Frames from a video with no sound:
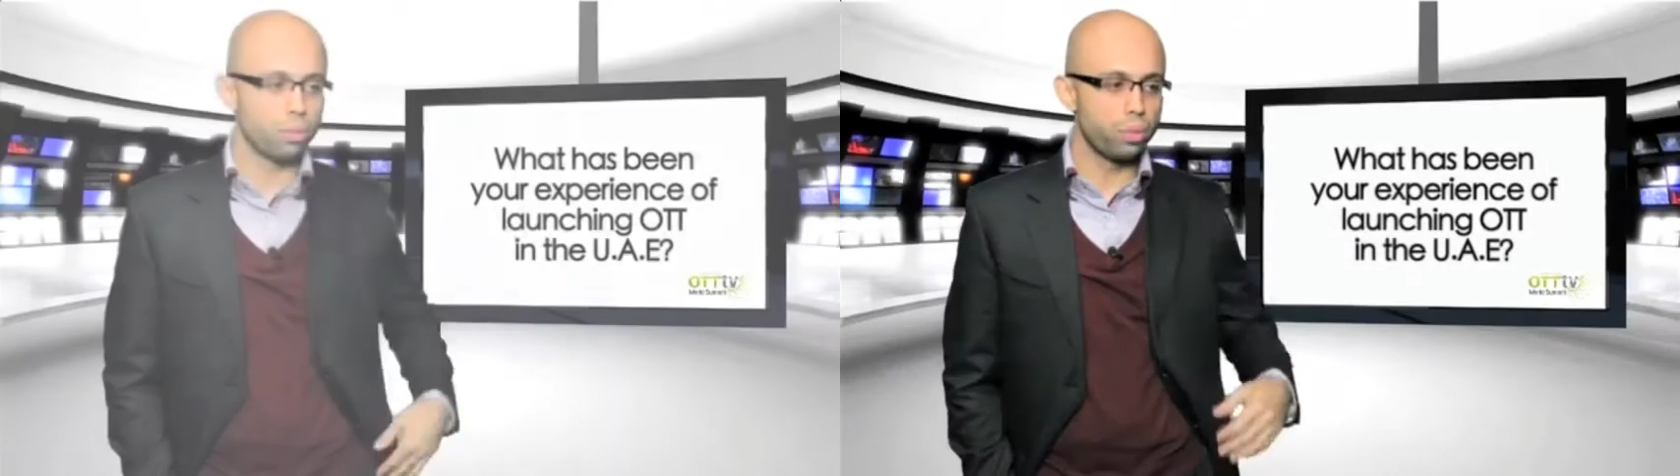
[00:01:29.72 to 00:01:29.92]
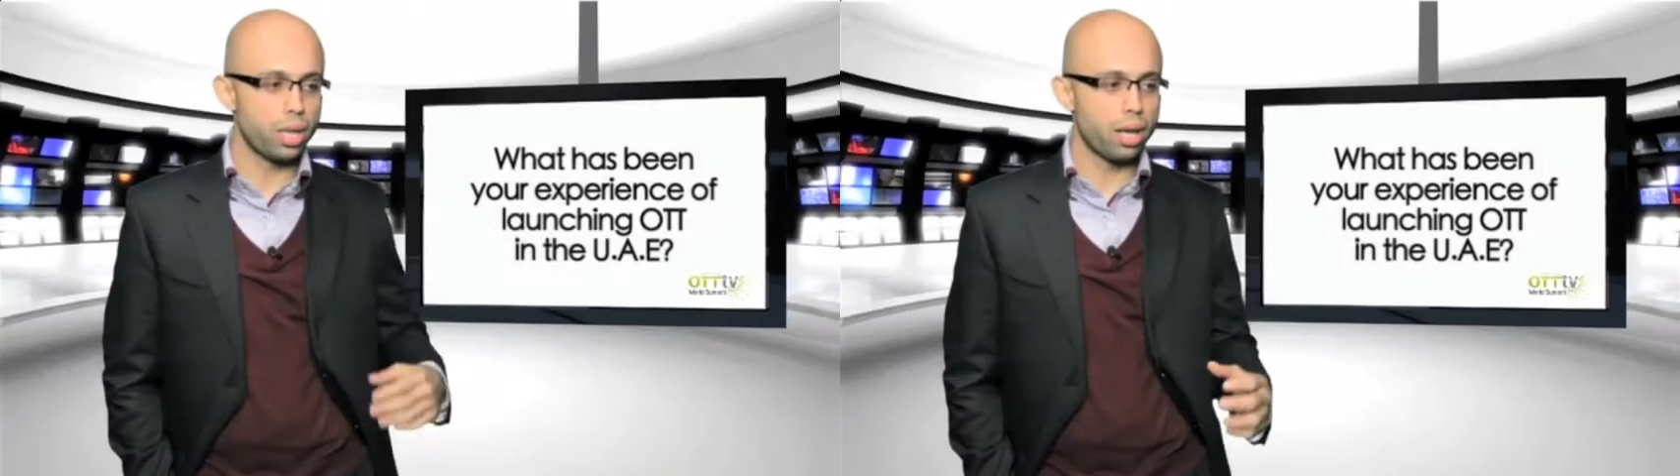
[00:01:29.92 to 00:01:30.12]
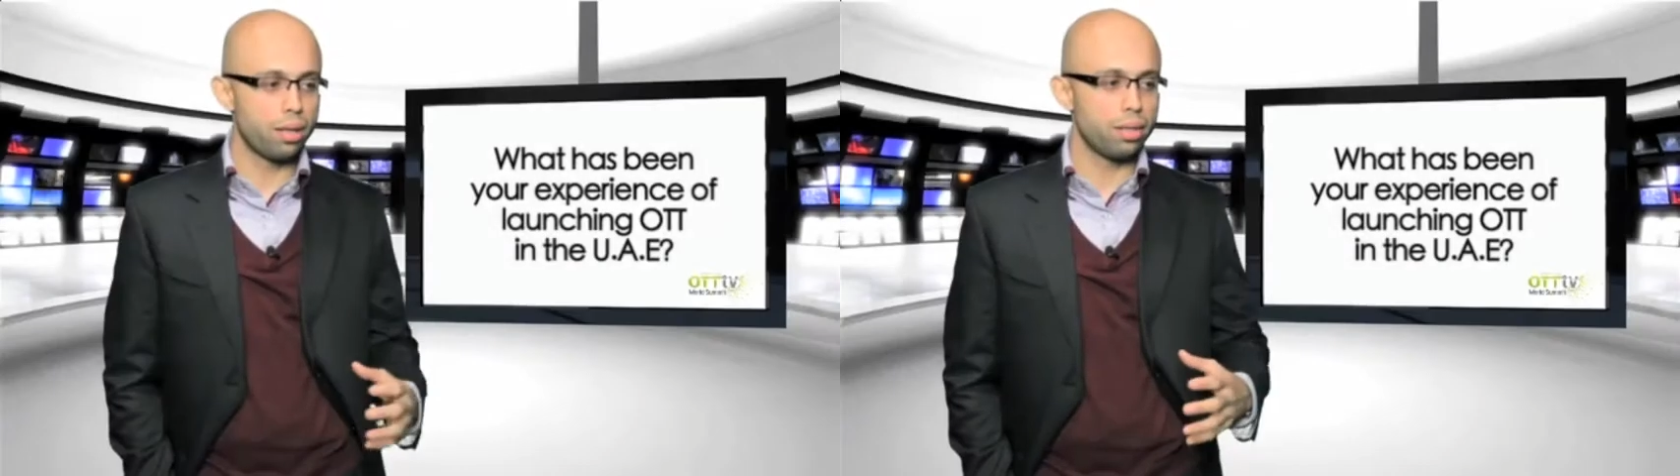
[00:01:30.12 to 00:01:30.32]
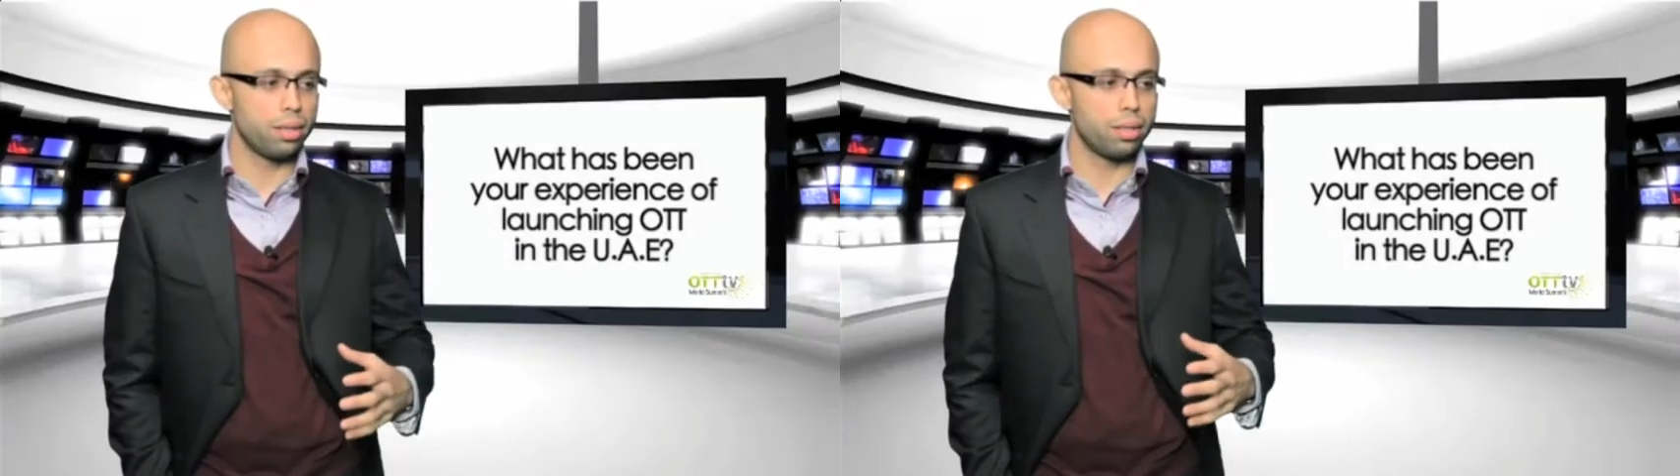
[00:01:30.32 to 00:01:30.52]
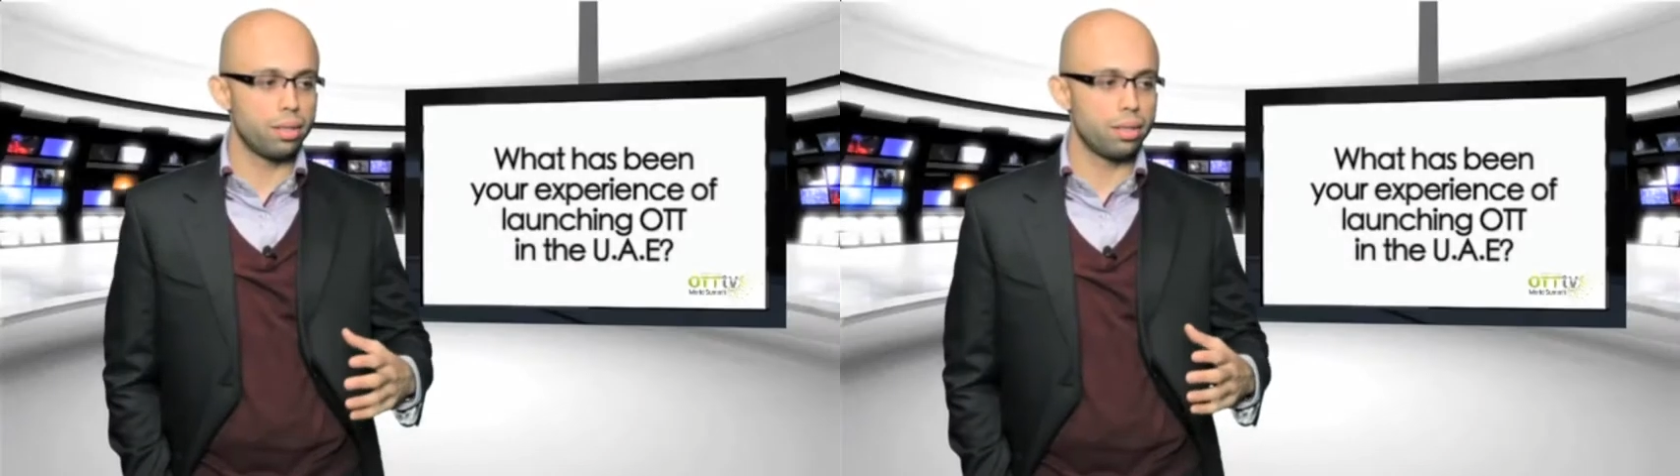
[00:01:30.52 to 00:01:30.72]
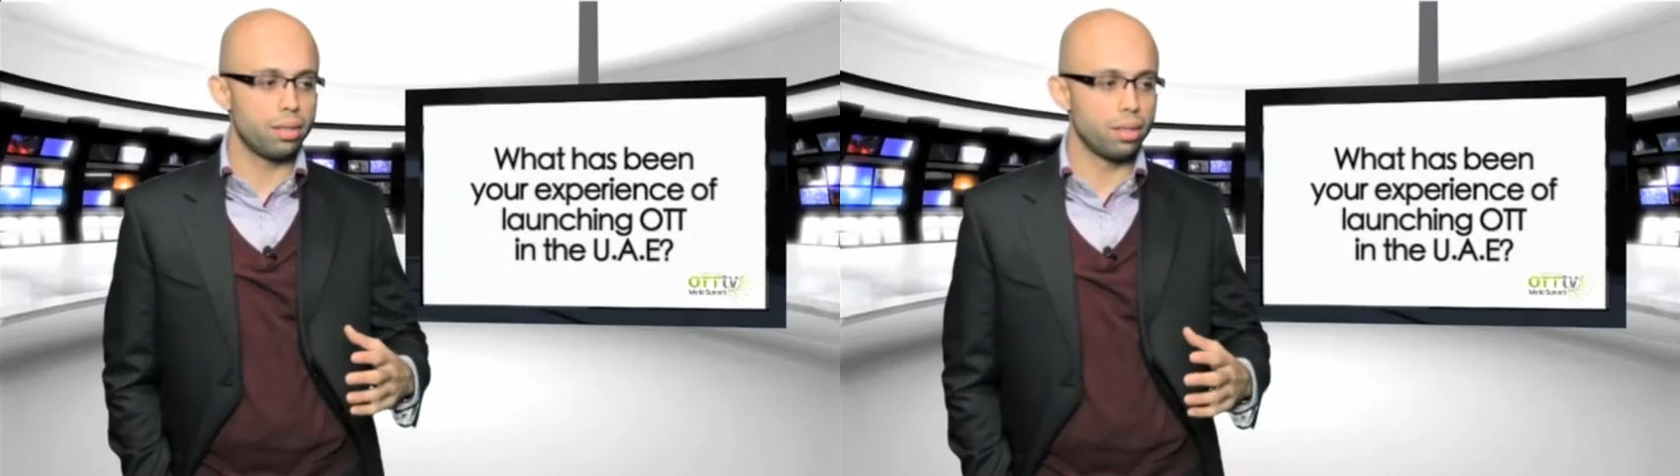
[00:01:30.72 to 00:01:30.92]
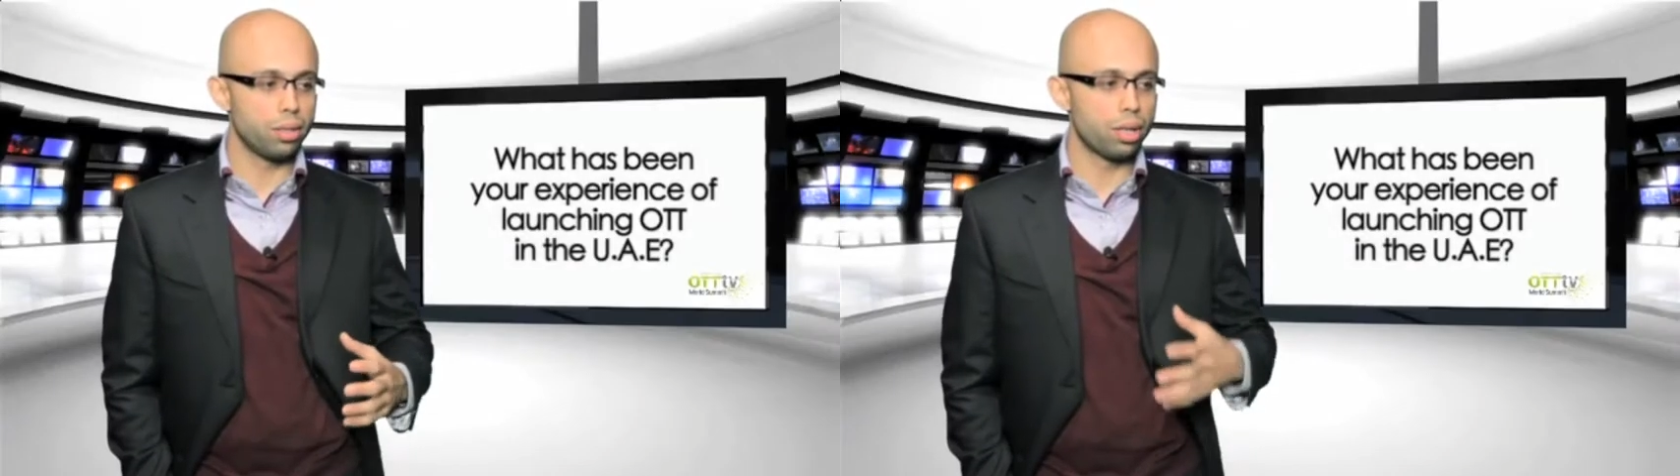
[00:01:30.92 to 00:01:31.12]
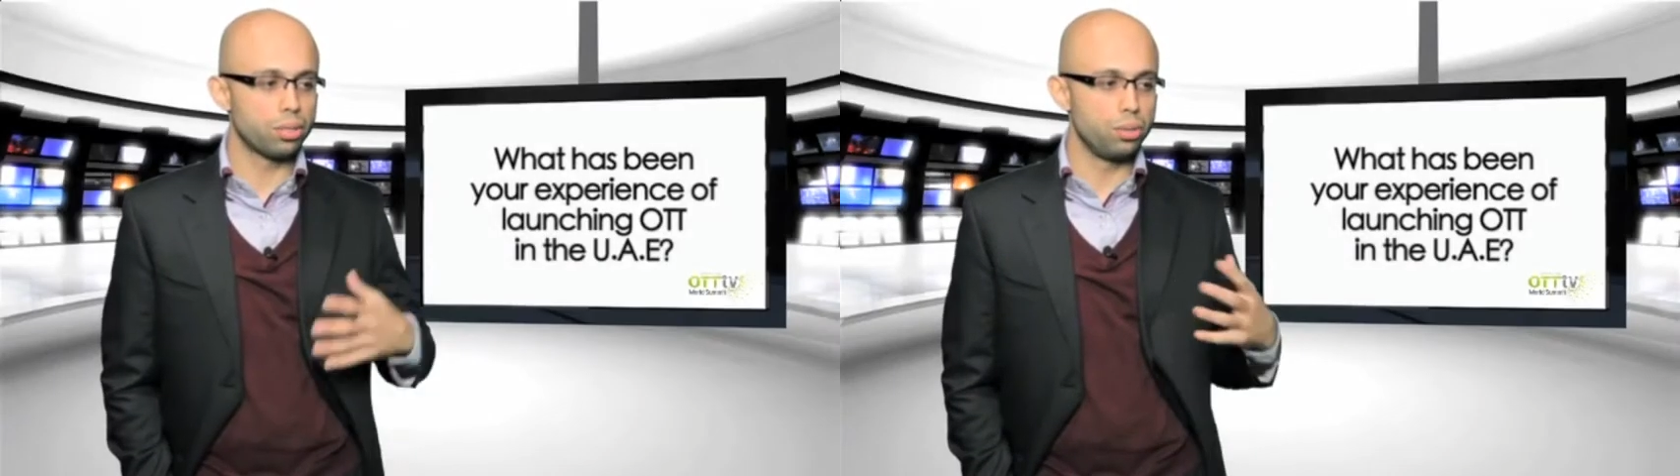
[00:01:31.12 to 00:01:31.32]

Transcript: We had a lot